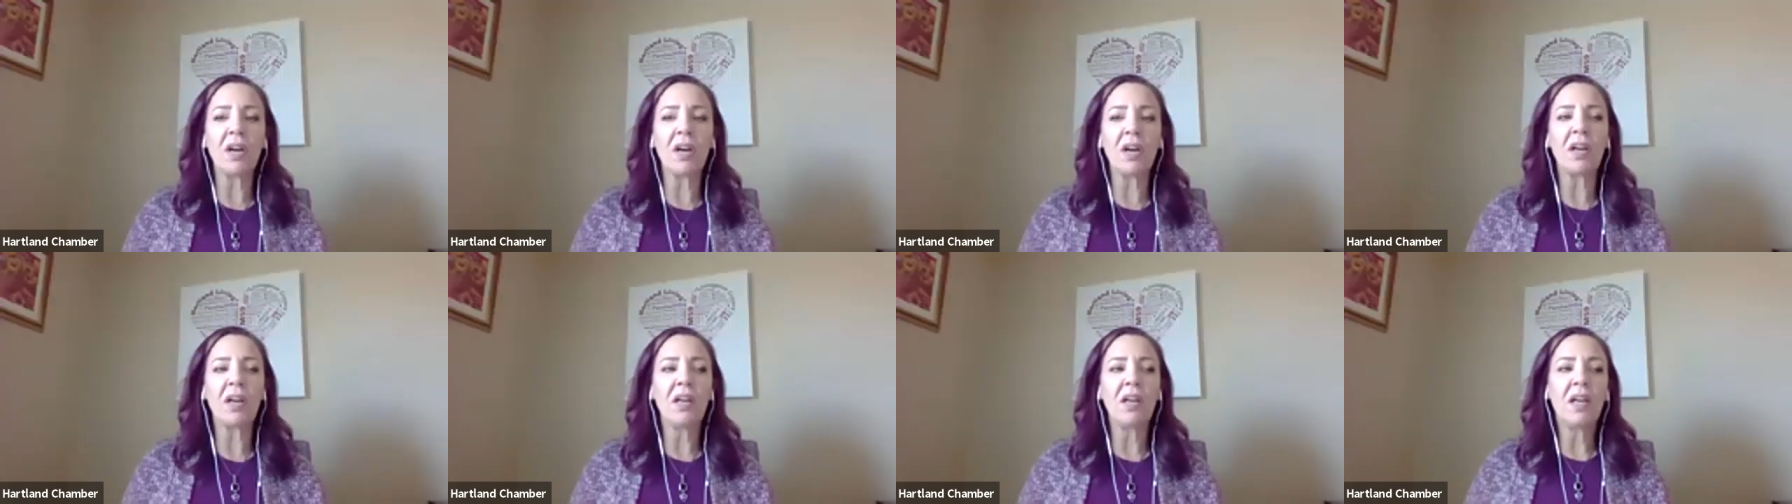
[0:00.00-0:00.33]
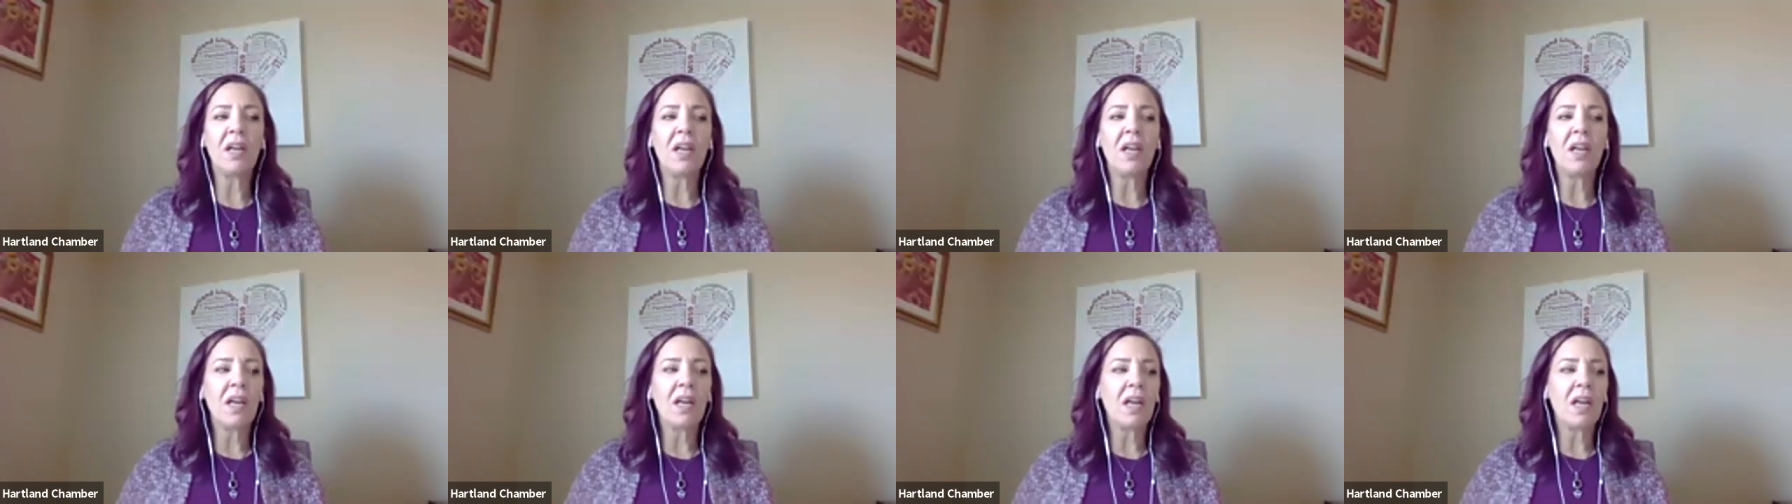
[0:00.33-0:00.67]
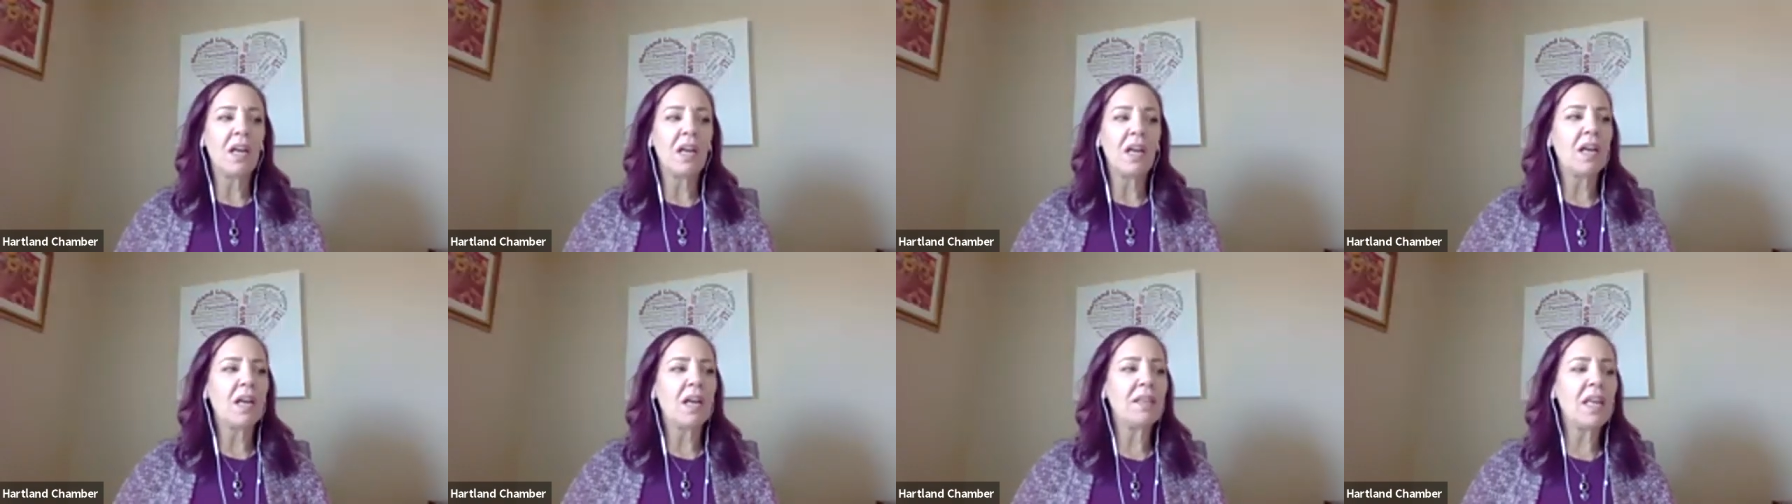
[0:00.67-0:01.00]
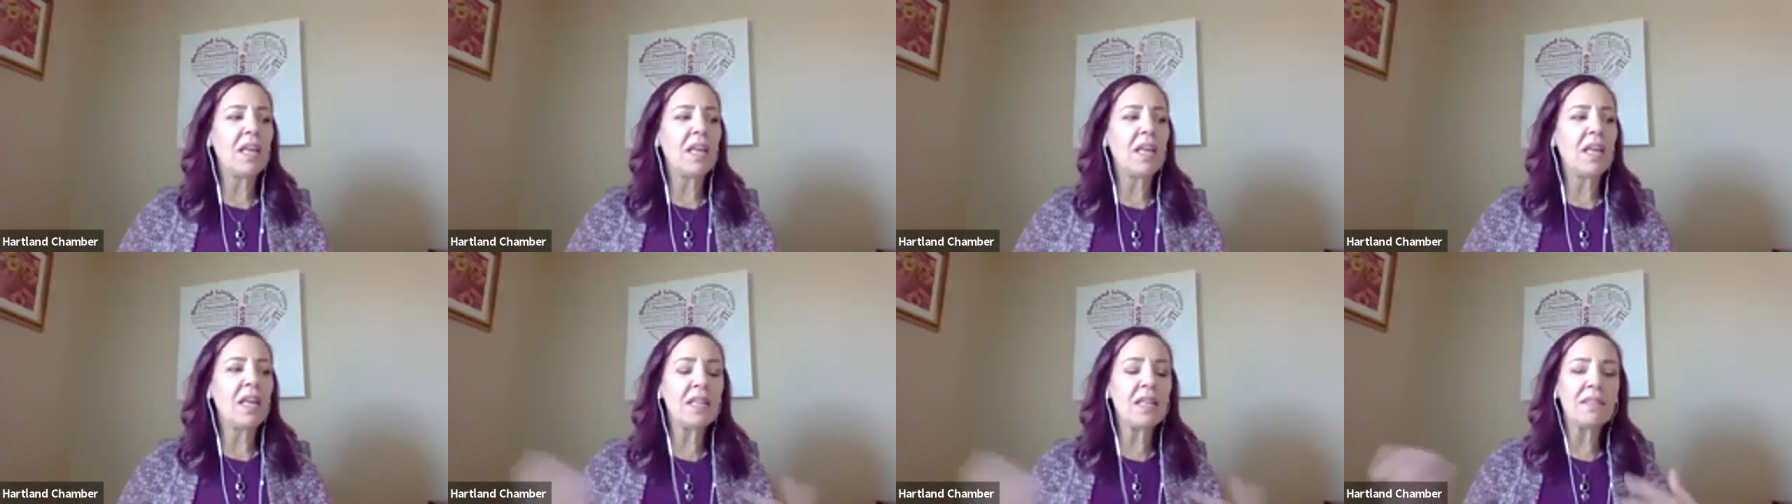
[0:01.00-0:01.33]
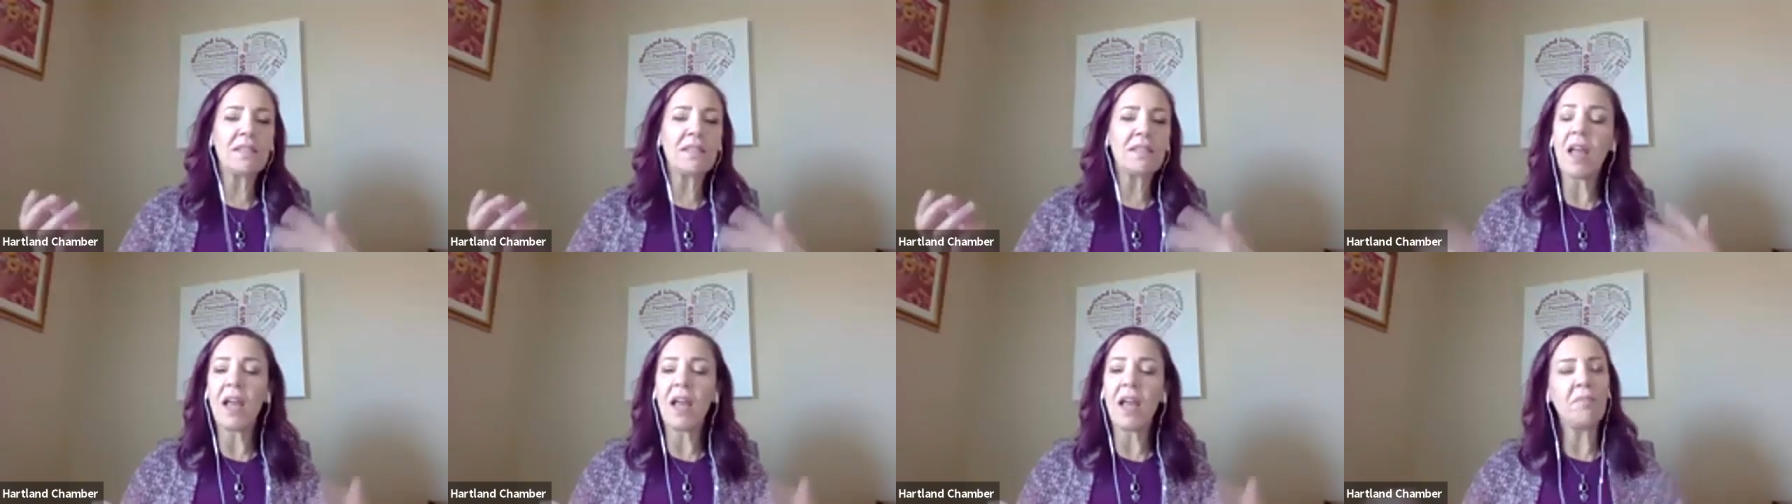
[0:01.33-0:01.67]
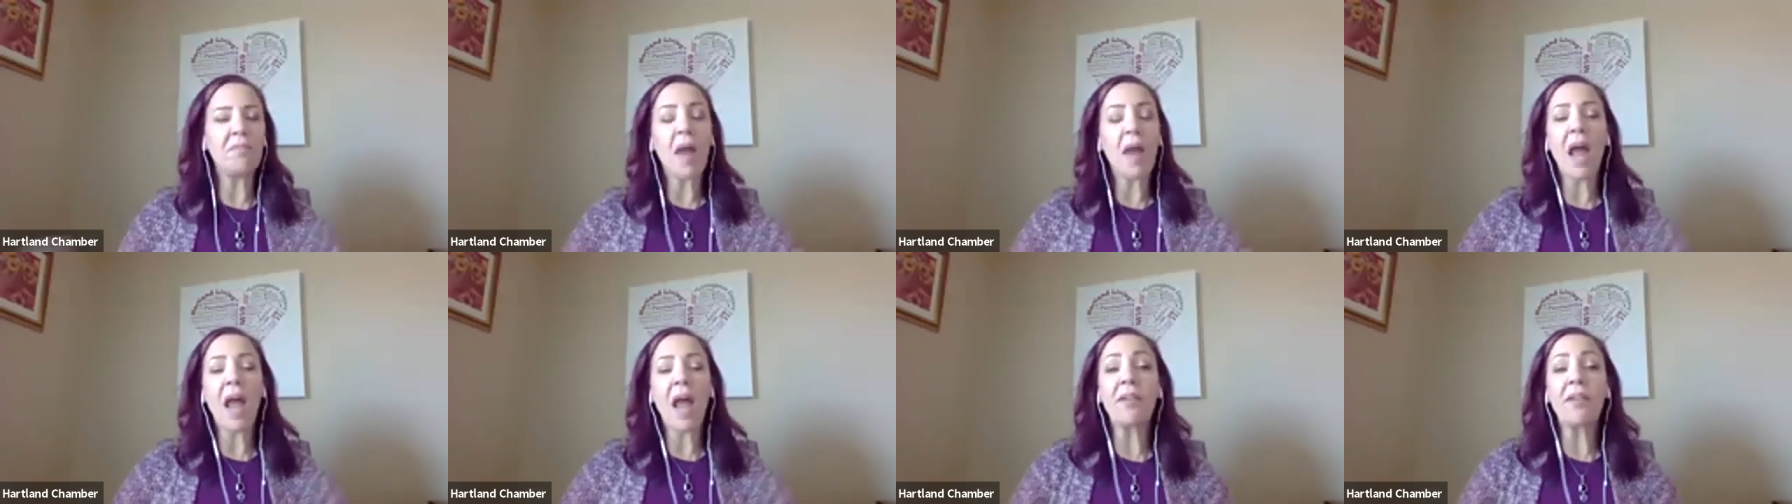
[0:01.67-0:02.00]
work, that
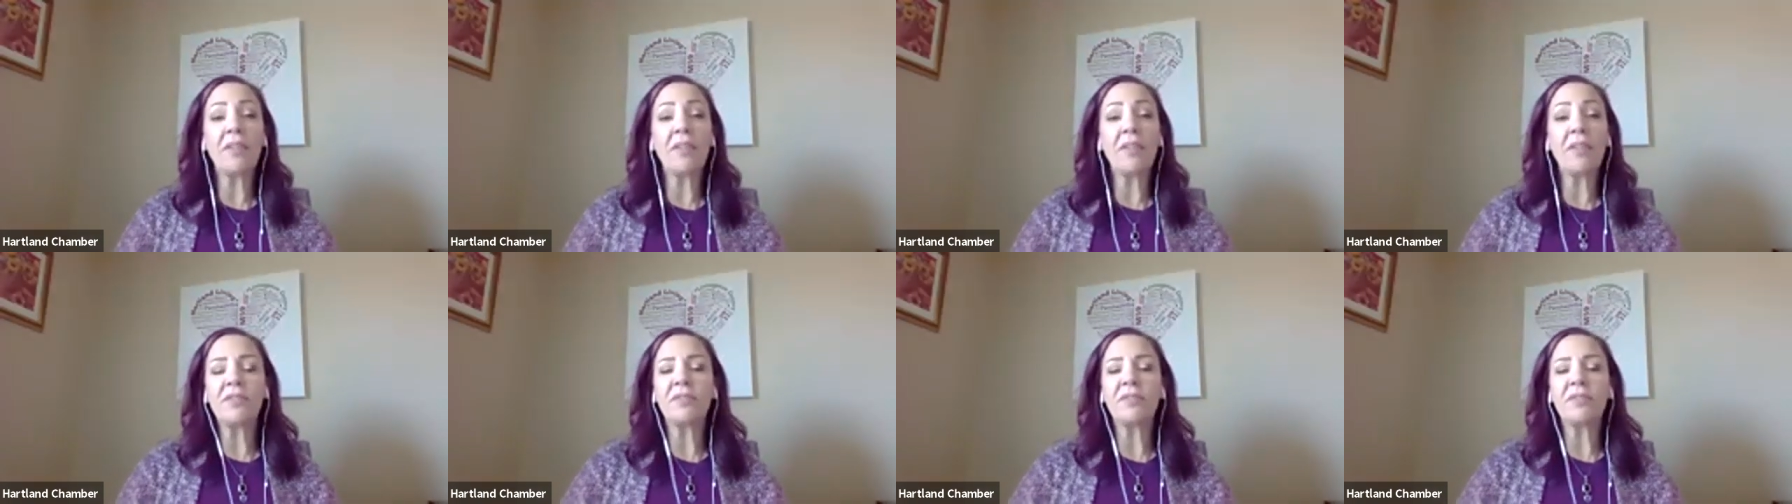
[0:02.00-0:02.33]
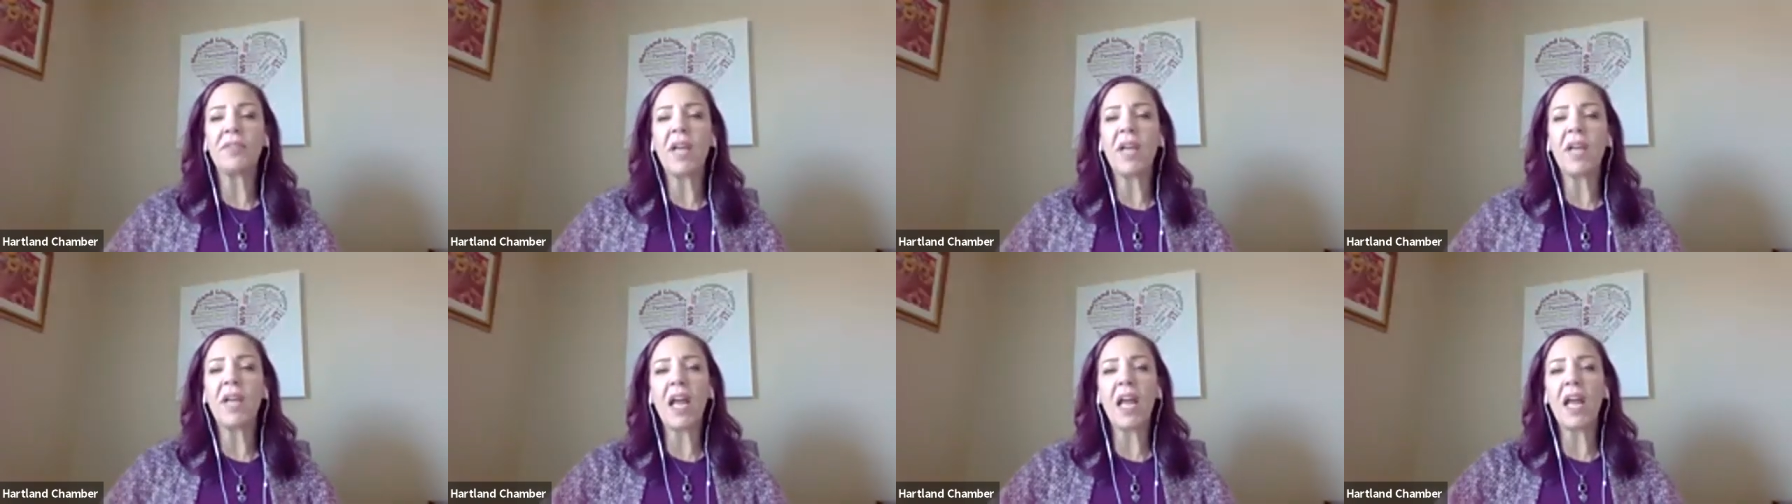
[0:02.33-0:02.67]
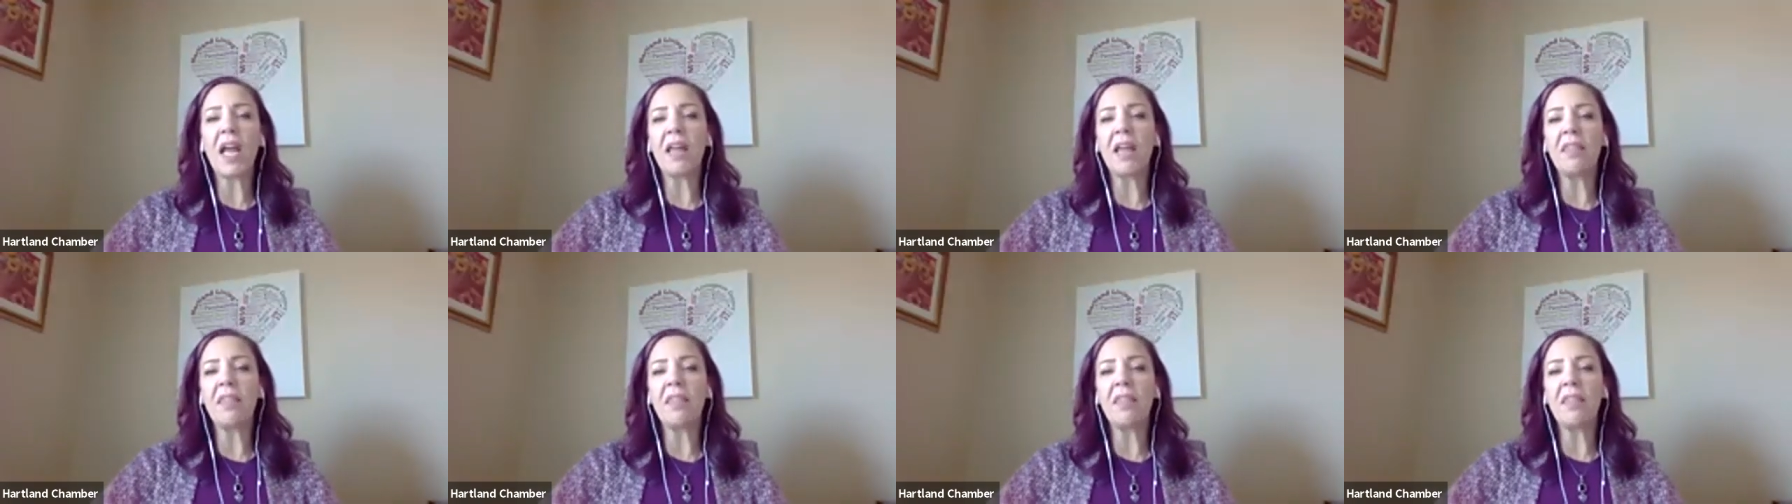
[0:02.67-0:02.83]
I don't know.